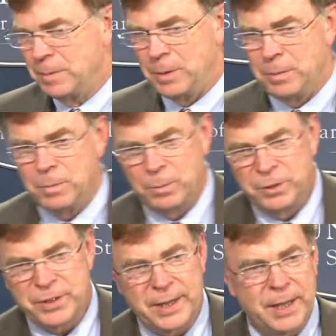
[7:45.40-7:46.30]
when
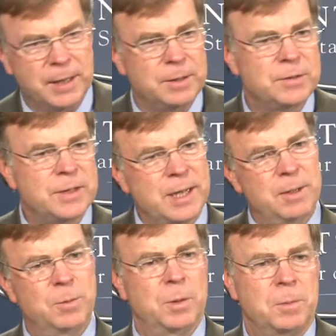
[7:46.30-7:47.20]
we sat down and
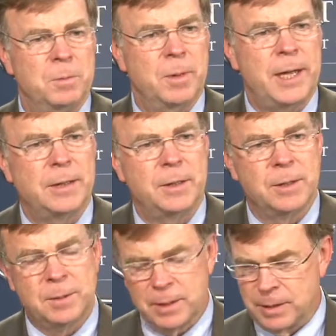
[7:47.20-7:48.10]
had
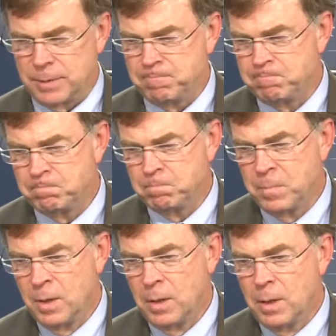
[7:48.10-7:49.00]

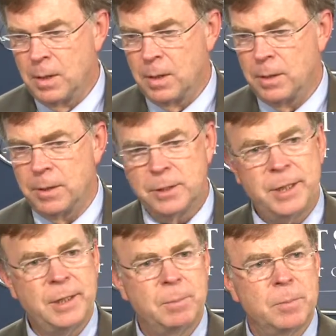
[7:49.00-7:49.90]
the
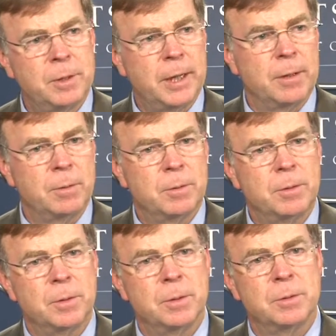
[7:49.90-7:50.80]
team together
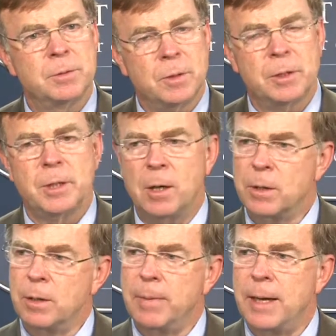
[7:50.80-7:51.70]
to start
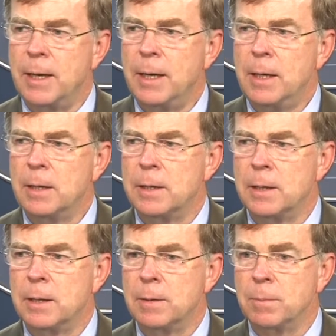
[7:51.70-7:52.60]
talking about
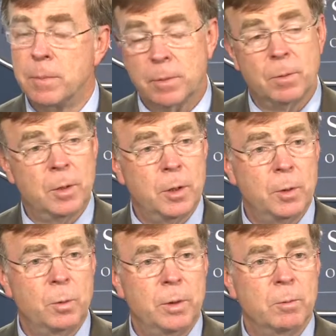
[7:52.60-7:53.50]

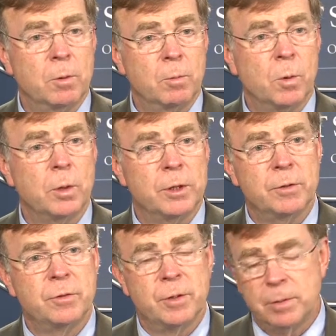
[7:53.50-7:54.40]
who we would award
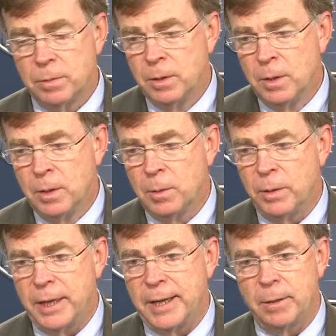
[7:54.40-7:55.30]
this to,
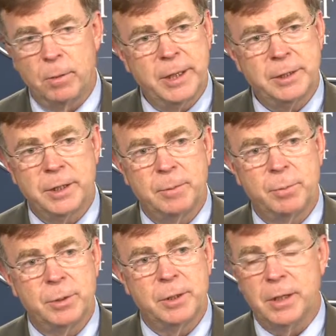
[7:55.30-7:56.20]
we had a great team
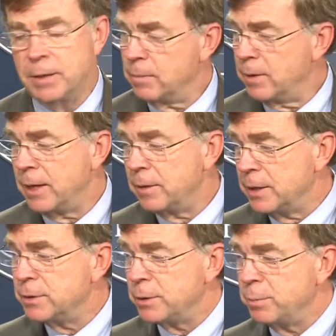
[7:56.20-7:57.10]
put together. We had
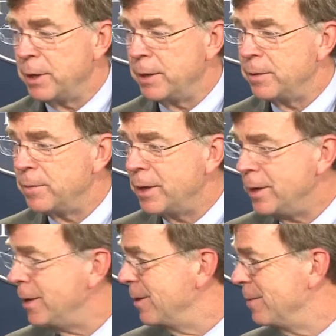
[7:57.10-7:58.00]
these two planners
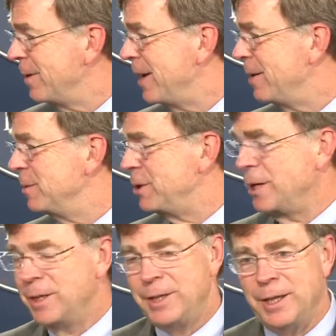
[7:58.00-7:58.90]
right here. We had
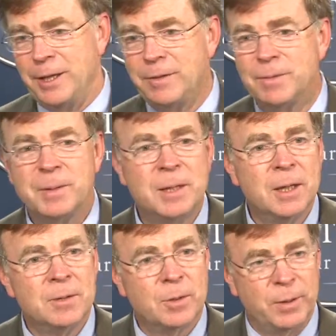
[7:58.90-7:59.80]
Michelle and Dennis.
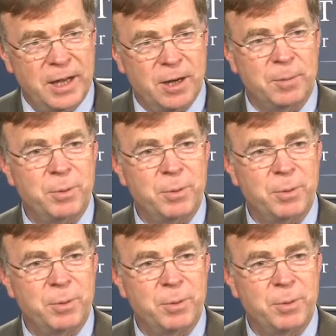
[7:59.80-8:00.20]
So we had our